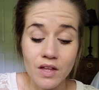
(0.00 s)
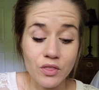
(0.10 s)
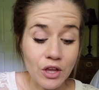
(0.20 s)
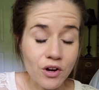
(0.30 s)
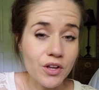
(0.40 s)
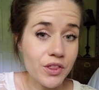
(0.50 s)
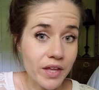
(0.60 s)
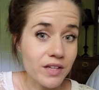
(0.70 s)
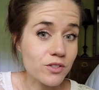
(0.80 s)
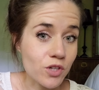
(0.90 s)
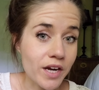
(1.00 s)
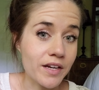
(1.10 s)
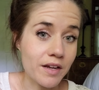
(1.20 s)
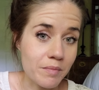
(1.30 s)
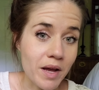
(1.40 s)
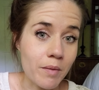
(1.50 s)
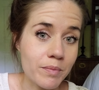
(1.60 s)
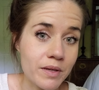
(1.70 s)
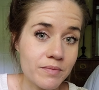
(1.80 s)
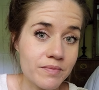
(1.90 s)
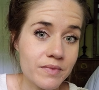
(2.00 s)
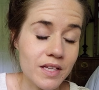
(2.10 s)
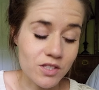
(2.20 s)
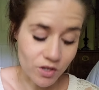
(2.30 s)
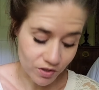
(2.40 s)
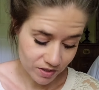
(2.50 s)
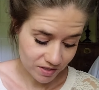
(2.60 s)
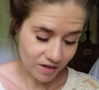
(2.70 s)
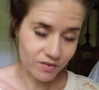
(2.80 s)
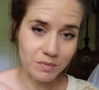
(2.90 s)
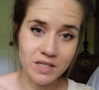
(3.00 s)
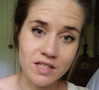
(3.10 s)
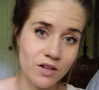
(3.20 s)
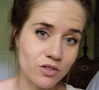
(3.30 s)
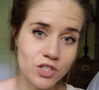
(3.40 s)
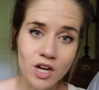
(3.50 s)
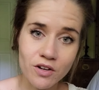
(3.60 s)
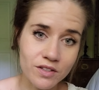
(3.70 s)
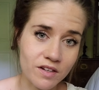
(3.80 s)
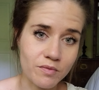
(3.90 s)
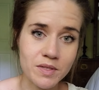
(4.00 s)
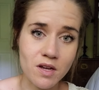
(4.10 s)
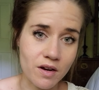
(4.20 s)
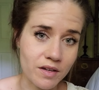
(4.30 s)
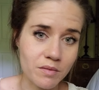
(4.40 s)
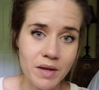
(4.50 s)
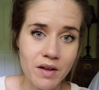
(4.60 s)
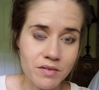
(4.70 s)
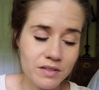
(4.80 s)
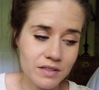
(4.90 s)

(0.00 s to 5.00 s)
there are things trying to come up. It's all the stuff in my sacral chakra that I've been talking about.